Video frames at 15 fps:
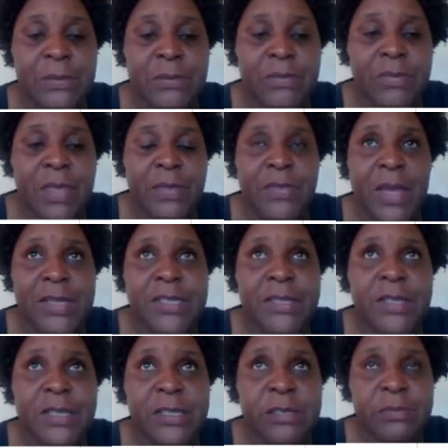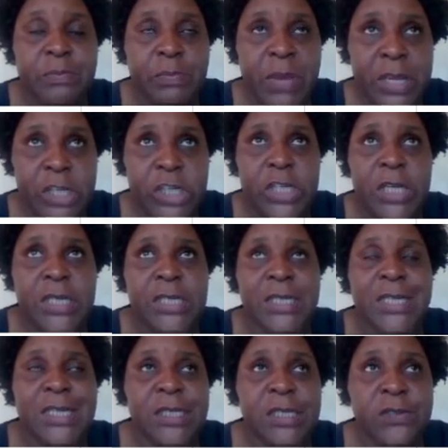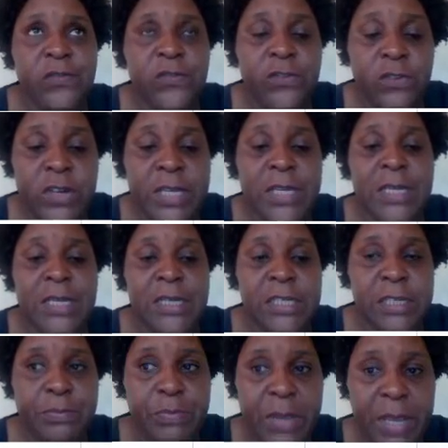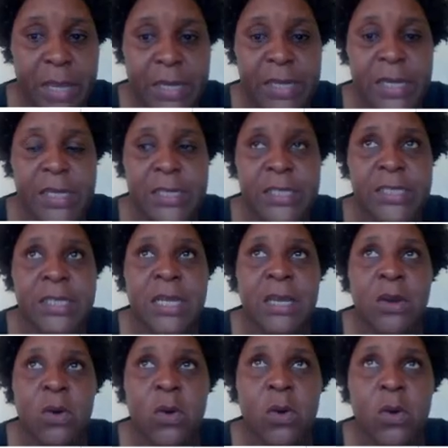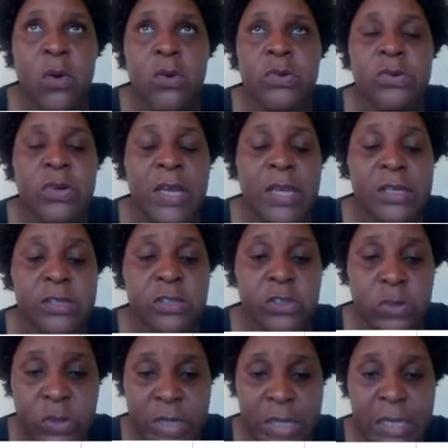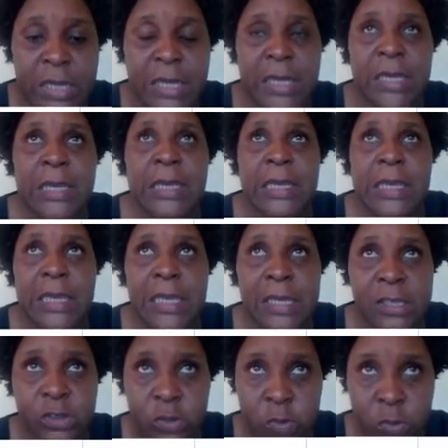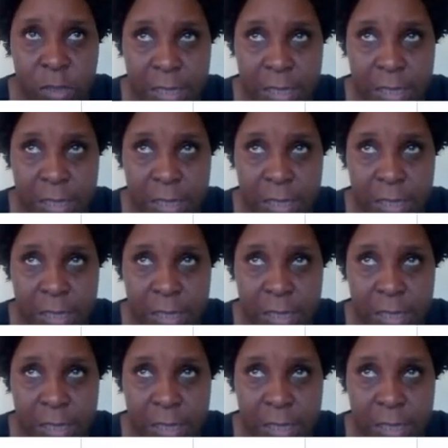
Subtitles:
that this patient is fully dependent on exogenic insulin,